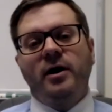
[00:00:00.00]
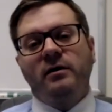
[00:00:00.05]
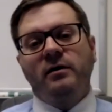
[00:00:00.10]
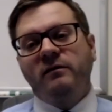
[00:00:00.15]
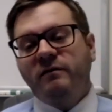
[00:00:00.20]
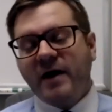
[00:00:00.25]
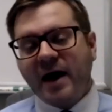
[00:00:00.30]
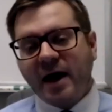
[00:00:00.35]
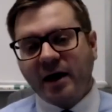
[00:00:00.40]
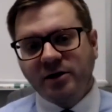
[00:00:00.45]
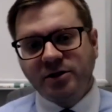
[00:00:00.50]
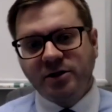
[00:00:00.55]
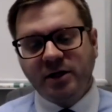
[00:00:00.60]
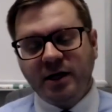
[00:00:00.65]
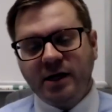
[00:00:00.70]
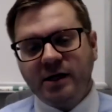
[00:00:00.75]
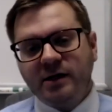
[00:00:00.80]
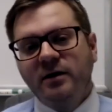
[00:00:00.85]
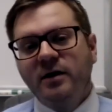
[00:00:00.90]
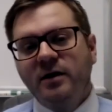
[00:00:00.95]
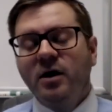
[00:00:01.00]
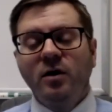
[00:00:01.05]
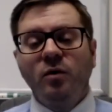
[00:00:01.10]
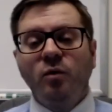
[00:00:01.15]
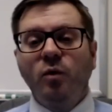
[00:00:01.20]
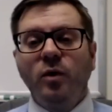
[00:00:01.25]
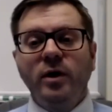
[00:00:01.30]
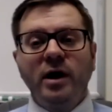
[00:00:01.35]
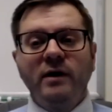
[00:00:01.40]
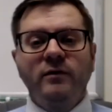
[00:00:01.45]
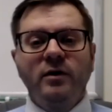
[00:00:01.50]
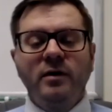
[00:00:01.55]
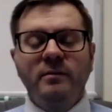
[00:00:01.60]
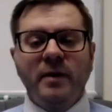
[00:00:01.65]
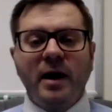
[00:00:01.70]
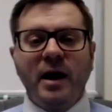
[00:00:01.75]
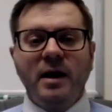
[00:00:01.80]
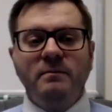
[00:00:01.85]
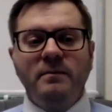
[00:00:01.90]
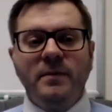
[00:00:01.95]
fact sheet, whatever it
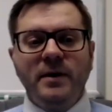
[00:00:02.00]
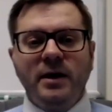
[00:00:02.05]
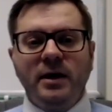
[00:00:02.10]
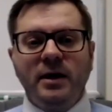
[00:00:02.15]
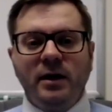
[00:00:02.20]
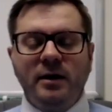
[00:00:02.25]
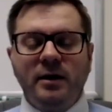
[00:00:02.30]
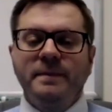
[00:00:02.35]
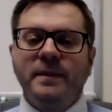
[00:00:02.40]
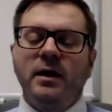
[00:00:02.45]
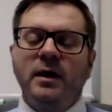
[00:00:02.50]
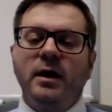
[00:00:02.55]
might be,